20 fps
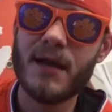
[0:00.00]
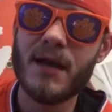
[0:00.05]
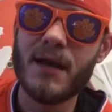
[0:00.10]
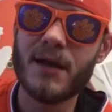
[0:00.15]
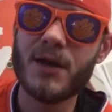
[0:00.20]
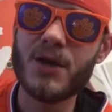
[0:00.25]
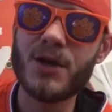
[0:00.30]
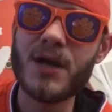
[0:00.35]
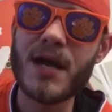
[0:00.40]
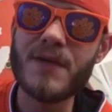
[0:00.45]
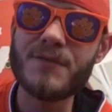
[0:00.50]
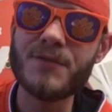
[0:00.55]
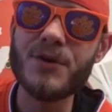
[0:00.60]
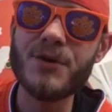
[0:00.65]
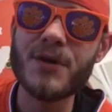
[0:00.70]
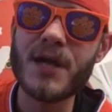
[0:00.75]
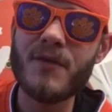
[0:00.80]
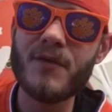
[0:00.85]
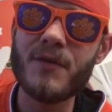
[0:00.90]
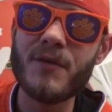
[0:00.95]
Good afternoon
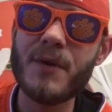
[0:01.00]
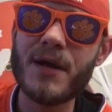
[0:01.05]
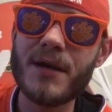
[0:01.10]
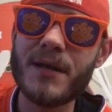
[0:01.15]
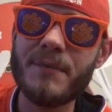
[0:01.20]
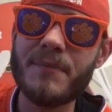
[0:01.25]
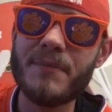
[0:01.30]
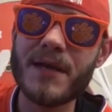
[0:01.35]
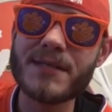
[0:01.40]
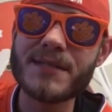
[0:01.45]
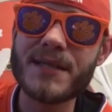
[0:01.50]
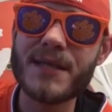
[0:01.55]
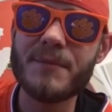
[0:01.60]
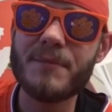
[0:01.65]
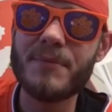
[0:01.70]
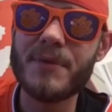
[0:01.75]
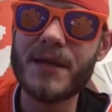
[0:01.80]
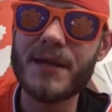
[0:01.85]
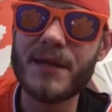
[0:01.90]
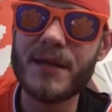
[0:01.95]
to everybody. Pigskin
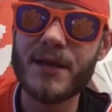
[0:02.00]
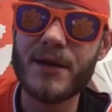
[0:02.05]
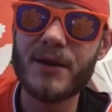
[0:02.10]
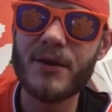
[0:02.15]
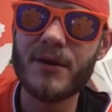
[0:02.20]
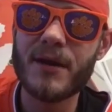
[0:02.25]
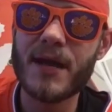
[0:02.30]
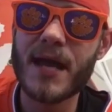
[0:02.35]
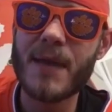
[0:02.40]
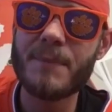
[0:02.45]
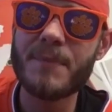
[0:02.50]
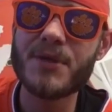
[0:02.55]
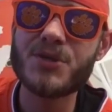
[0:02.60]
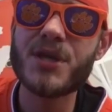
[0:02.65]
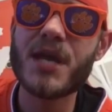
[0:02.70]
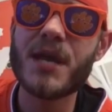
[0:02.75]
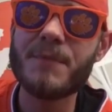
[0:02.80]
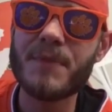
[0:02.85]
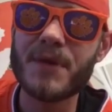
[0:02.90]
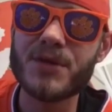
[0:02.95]
Pete here. Happy
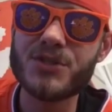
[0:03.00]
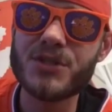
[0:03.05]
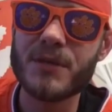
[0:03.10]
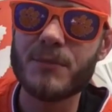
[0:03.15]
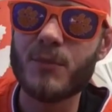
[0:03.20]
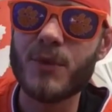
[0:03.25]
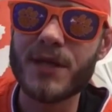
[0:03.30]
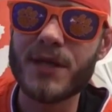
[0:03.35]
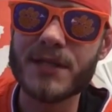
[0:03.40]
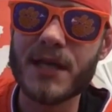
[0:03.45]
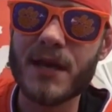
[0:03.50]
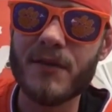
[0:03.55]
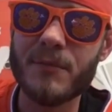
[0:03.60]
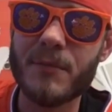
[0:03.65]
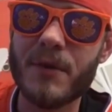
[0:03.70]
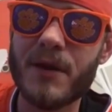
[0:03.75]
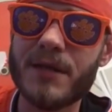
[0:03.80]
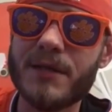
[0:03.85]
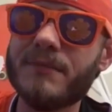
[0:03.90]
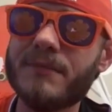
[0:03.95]
championship week to
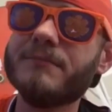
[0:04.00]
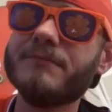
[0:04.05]
everybody.